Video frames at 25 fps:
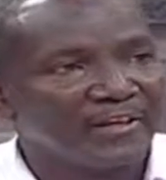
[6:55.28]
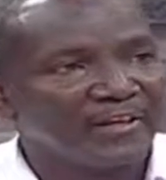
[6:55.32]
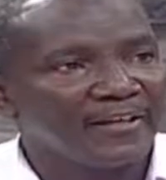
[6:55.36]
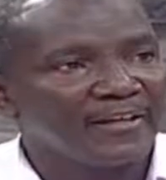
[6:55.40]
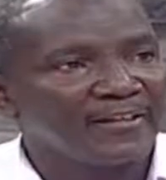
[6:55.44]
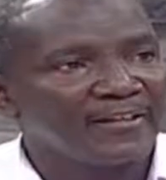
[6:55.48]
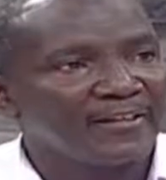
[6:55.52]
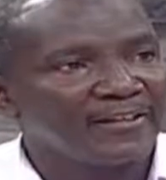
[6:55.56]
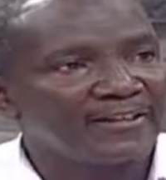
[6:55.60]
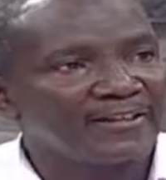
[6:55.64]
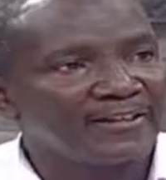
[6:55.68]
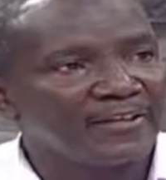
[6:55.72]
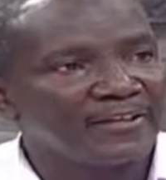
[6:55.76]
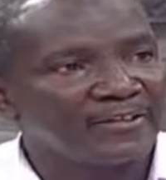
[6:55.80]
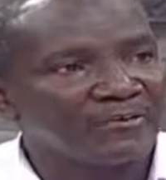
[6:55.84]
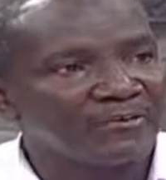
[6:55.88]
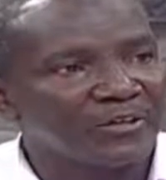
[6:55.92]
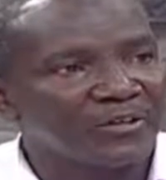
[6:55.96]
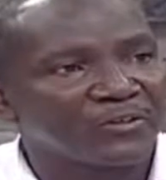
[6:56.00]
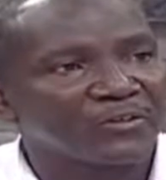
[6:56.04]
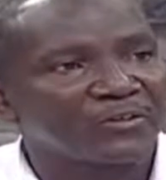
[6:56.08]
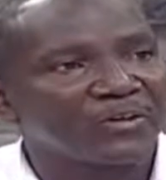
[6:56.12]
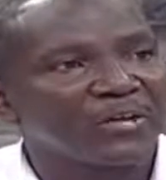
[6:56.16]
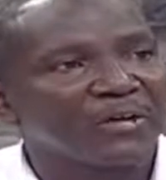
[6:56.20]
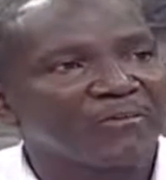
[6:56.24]
In this case,
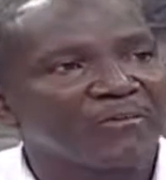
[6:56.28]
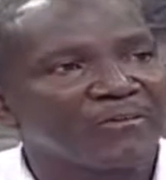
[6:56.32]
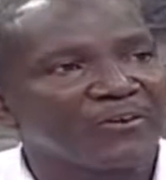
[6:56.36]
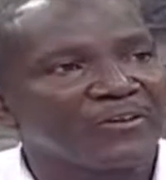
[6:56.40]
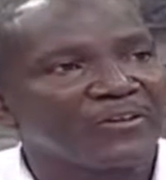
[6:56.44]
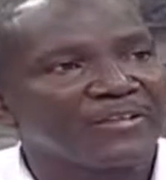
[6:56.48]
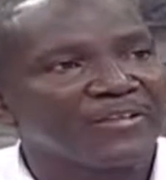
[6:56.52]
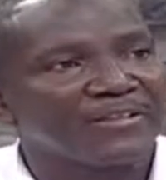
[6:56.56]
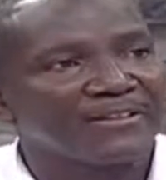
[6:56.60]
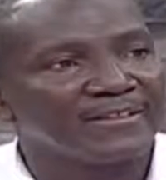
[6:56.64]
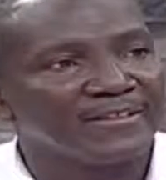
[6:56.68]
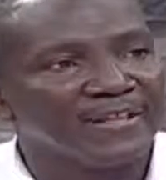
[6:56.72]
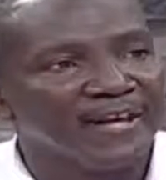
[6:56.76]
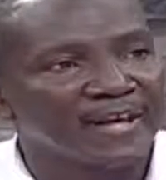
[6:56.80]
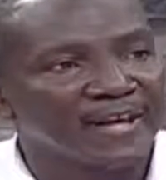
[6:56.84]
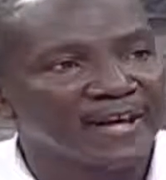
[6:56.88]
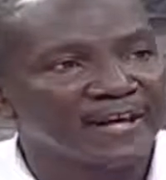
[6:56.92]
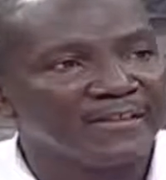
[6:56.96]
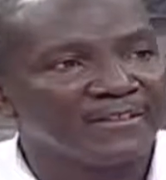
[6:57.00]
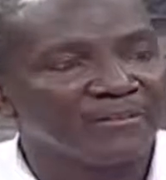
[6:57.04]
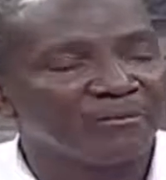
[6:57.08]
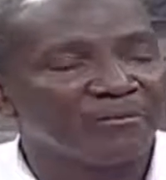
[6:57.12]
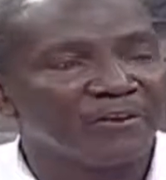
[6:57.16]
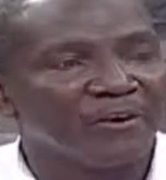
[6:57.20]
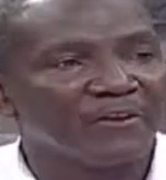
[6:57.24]
we are talking about things like
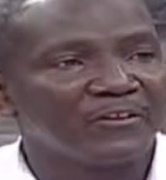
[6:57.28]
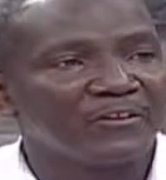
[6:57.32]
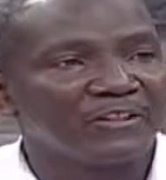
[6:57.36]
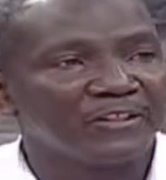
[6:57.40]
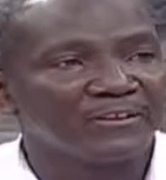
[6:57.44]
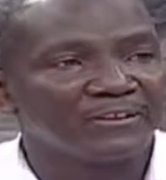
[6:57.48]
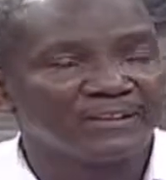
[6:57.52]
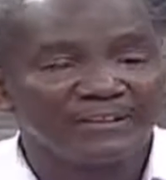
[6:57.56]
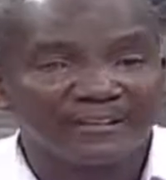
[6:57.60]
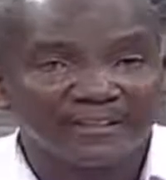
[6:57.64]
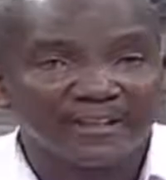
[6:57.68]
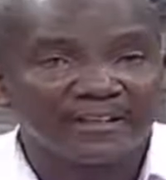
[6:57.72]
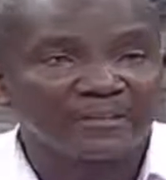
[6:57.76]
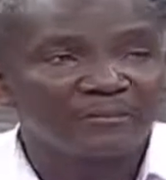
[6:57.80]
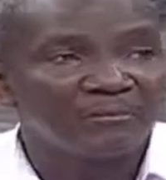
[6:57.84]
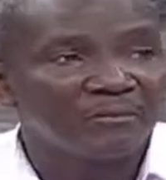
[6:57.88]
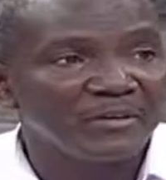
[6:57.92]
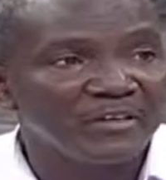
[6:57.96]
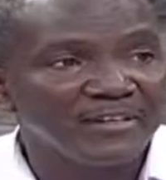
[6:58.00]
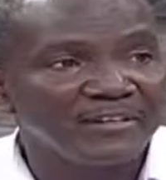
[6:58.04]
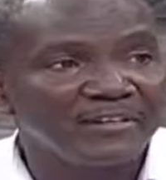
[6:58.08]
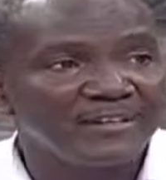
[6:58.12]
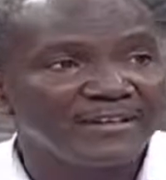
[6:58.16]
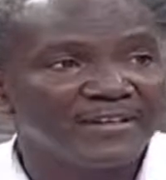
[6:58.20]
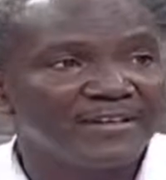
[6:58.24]
antibiotics. It has
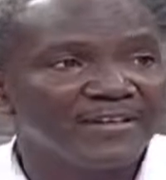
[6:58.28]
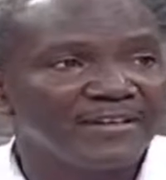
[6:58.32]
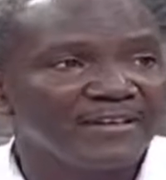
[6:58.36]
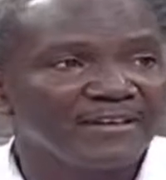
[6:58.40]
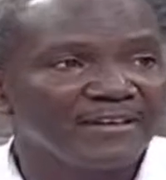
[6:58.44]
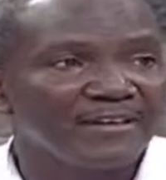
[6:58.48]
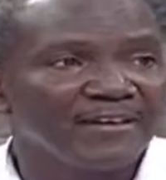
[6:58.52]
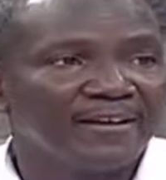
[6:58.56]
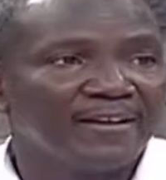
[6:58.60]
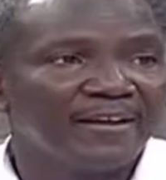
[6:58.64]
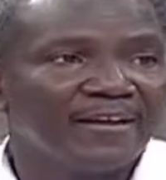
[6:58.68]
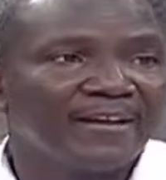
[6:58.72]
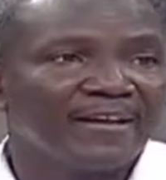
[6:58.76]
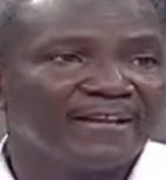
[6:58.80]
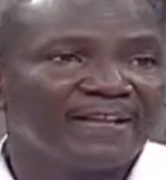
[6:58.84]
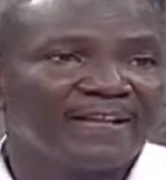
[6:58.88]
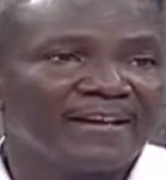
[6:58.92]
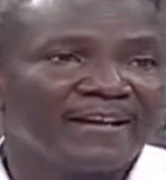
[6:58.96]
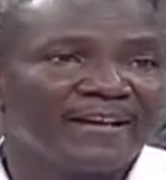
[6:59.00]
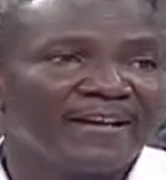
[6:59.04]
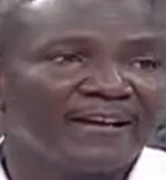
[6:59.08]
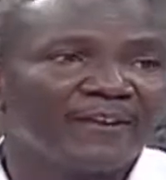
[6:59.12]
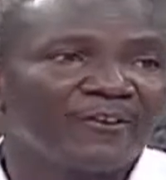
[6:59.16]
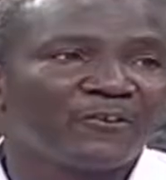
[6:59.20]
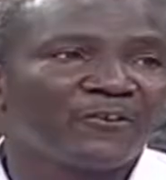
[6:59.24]
been seen
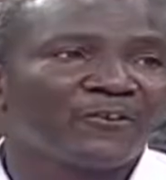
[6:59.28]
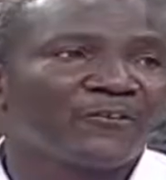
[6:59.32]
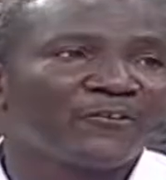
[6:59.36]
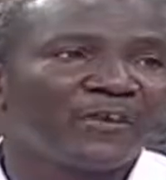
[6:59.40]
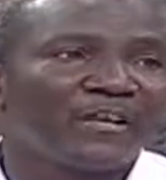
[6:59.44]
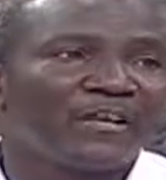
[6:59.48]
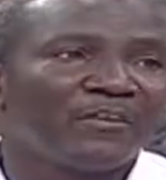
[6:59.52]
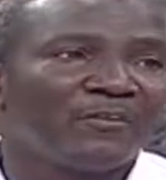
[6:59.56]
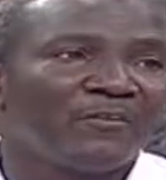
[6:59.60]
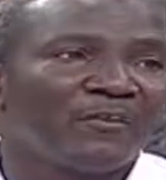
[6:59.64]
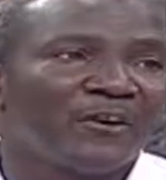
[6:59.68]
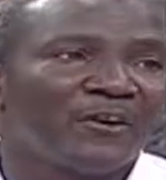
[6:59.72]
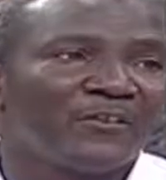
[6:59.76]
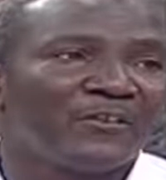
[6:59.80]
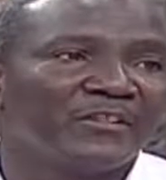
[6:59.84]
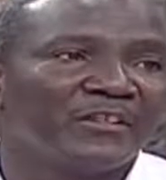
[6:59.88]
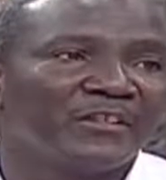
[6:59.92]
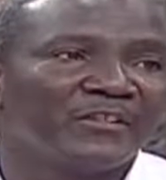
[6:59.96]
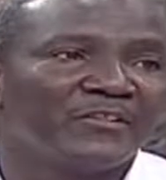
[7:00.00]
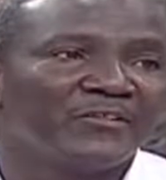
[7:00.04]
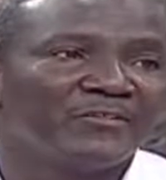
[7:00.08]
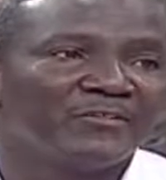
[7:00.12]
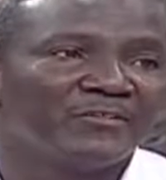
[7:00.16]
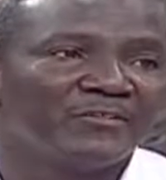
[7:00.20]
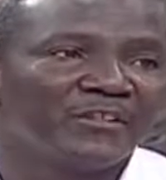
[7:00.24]
that a lot of
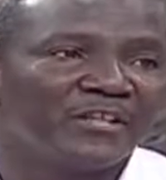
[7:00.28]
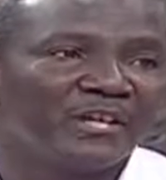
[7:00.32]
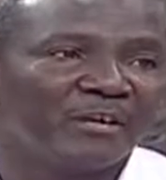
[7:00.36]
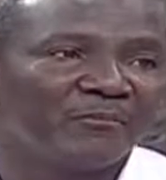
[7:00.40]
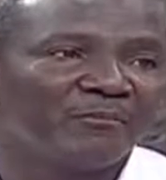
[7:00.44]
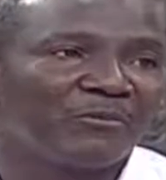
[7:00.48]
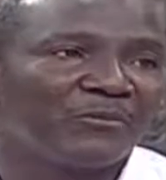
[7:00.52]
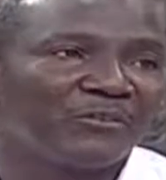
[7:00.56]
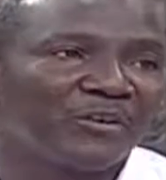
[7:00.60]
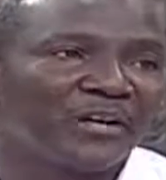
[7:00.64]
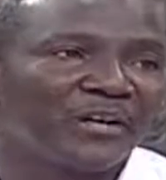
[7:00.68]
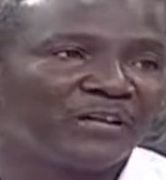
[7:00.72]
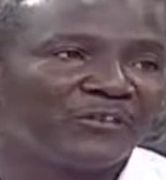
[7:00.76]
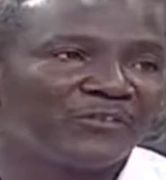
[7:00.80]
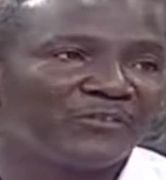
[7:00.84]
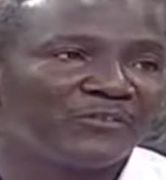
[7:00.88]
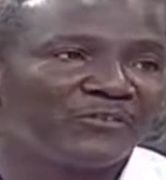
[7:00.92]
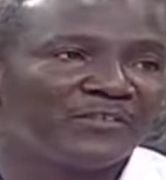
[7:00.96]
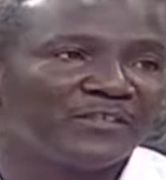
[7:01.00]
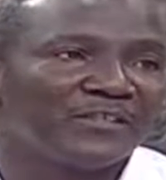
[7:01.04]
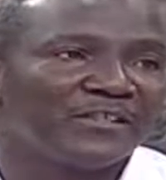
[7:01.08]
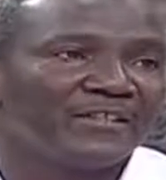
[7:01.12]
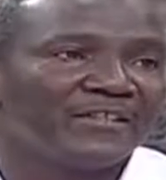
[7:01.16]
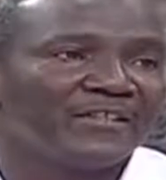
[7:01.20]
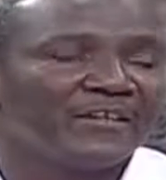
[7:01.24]
antibiotic use in a production
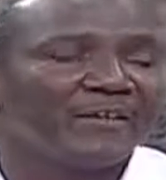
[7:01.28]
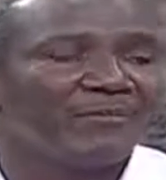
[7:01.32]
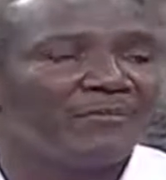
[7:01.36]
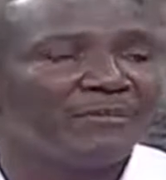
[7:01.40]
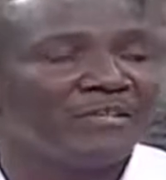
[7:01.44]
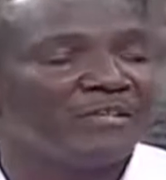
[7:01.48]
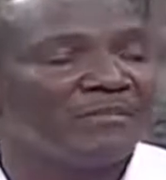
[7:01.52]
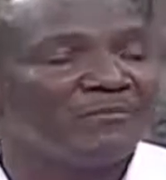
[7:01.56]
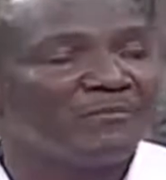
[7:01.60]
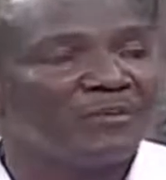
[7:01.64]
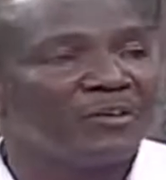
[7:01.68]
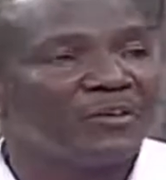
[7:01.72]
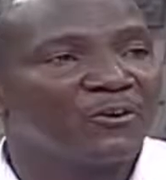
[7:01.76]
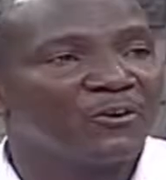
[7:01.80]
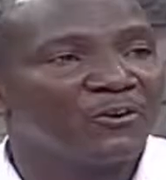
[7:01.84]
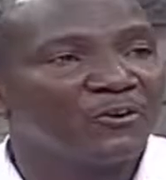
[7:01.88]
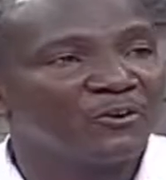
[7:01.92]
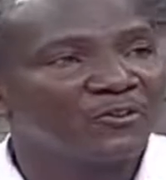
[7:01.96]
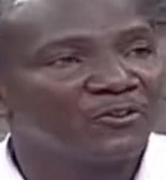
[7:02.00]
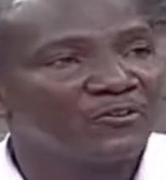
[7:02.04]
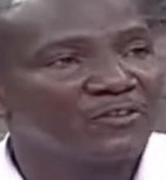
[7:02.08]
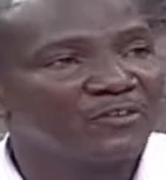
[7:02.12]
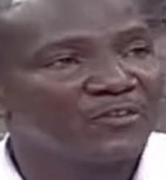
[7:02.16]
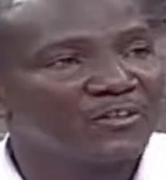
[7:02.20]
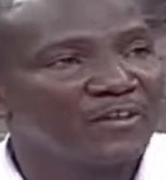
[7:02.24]
system is
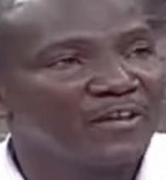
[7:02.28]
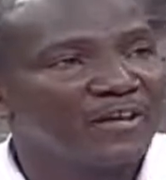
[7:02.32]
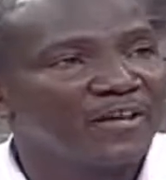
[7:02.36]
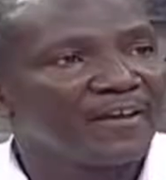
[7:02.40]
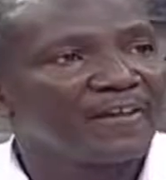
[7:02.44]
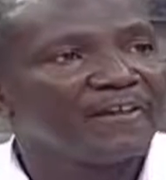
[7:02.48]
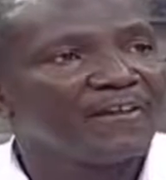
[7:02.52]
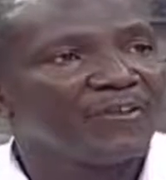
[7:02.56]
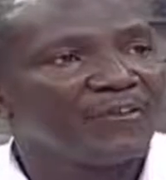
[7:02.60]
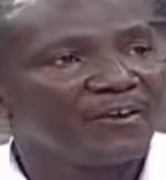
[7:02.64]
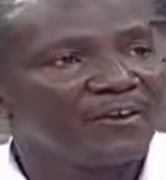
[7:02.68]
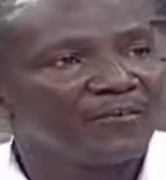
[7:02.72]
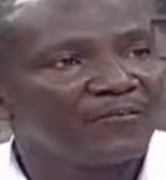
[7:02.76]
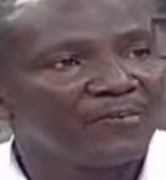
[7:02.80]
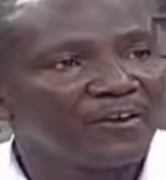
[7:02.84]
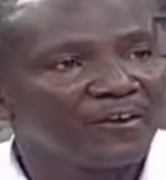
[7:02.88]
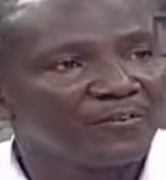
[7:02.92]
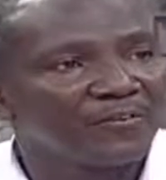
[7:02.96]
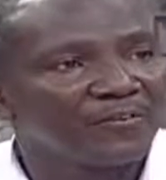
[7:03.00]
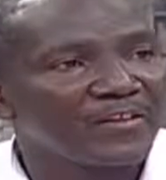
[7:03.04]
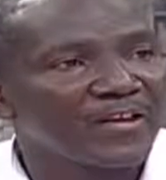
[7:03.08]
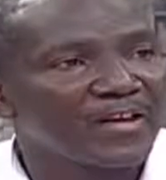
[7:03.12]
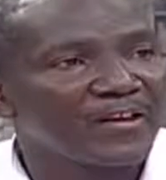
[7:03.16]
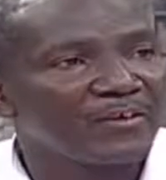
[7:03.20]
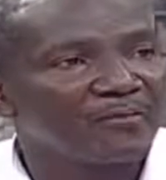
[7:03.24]
because the welfare
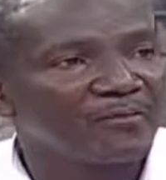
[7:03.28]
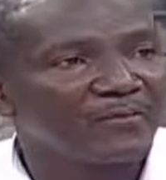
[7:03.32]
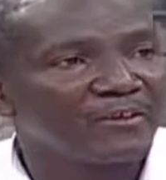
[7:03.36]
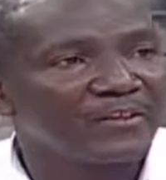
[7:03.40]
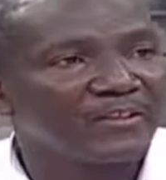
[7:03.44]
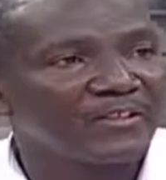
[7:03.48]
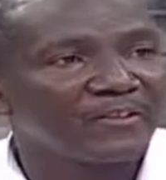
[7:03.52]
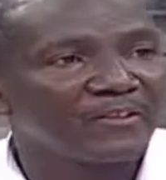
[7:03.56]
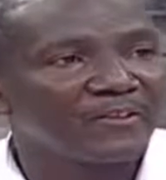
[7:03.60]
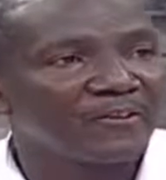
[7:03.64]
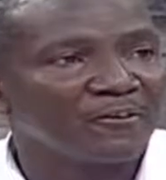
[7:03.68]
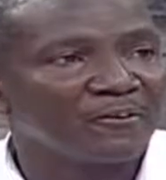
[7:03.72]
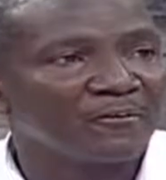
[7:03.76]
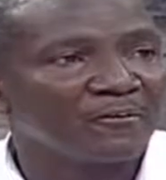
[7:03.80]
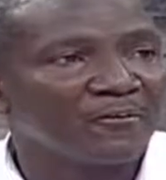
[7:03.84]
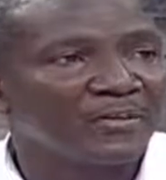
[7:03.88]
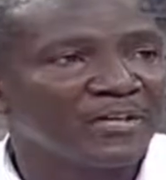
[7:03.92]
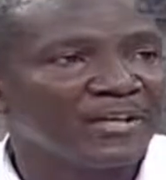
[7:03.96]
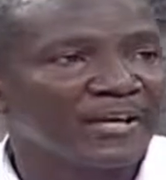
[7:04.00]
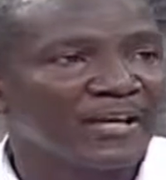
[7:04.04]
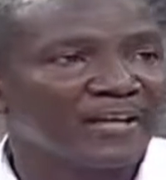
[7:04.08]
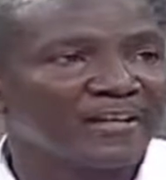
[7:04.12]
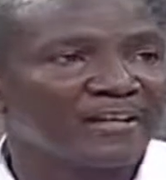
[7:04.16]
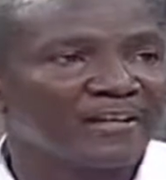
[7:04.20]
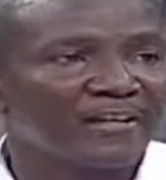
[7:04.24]
of the animal is not
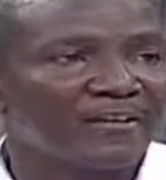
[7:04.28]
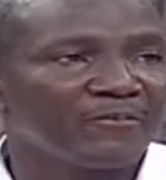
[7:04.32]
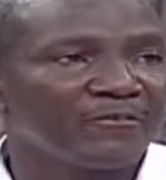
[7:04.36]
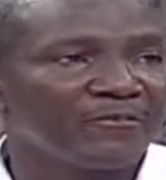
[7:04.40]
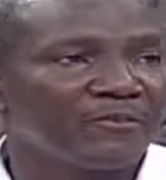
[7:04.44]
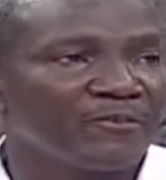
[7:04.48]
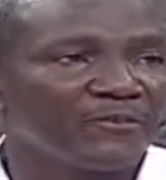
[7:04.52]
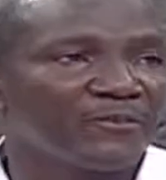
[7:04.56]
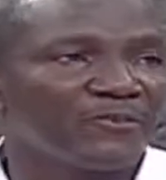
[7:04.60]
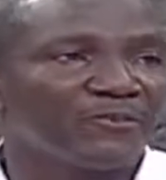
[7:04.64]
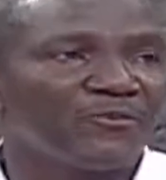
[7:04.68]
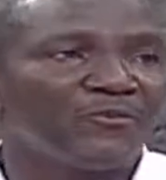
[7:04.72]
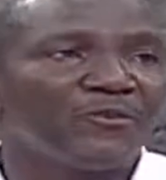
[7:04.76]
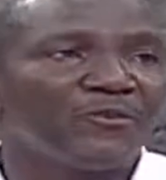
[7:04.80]
being catered for, so